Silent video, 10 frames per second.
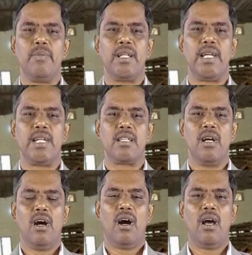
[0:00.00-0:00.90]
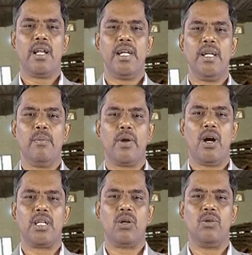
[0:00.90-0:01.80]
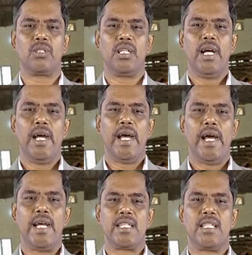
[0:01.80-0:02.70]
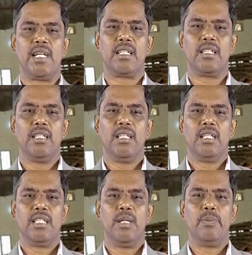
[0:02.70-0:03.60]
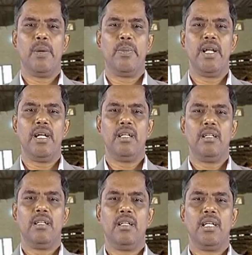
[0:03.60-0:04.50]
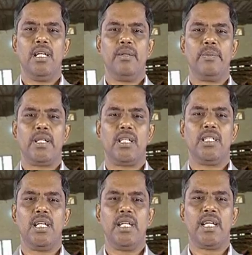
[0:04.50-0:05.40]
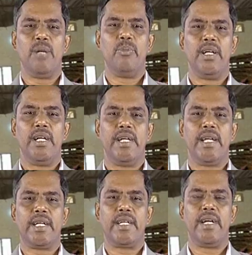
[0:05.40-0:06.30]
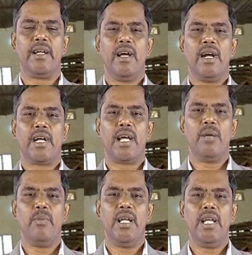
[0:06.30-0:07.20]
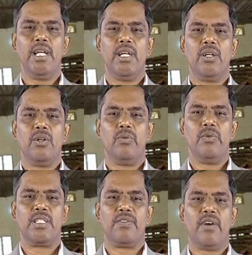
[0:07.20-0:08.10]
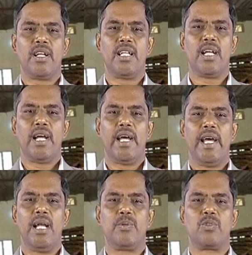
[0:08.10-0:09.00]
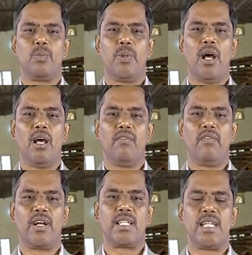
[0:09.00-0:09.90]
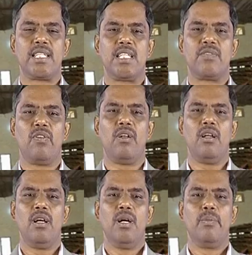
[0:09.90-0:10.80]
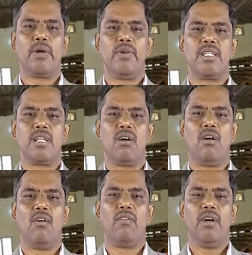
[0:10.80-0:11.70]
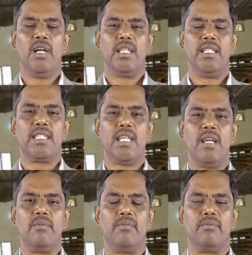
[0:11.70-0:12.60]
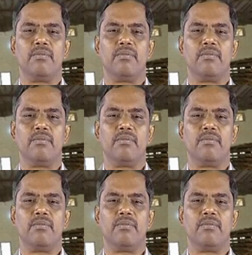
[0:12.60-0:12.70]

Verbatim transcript: methods already brought out as that the pebrine pathogen can be detected timely which further helps to plan for successful prevention of the same.